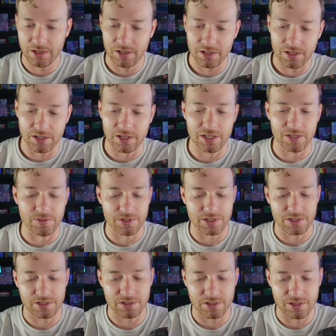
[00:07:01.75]
and it
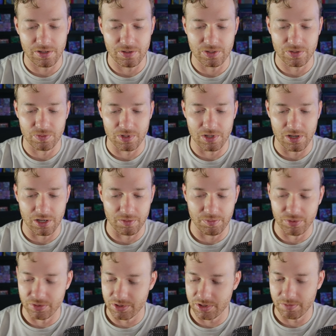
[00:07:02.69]
was those were hard
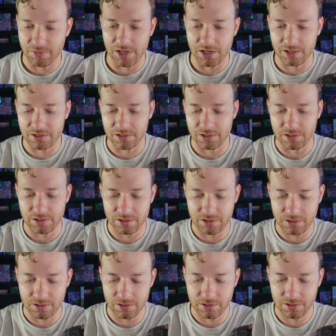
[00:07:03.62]
booster boxes.
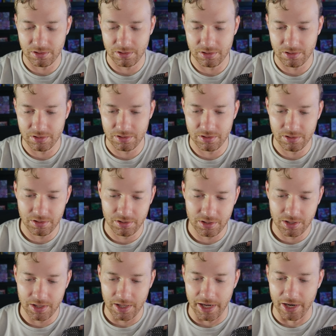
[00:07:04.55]

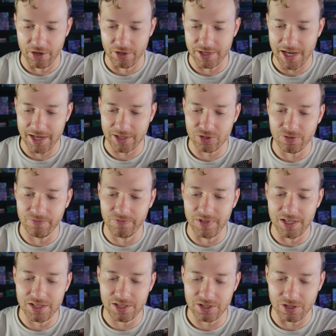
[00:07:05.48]
Aerodactyl
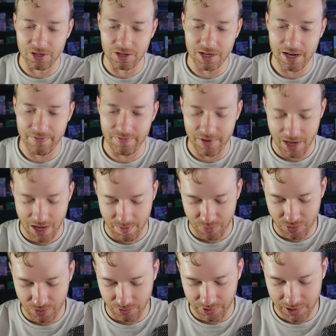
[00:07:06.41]
V Star. I've not
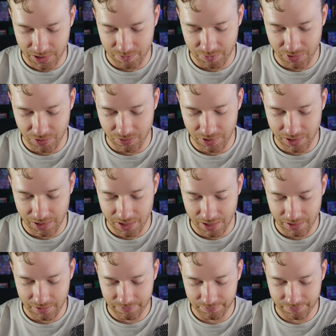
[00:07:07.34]
pulled this beauty yet.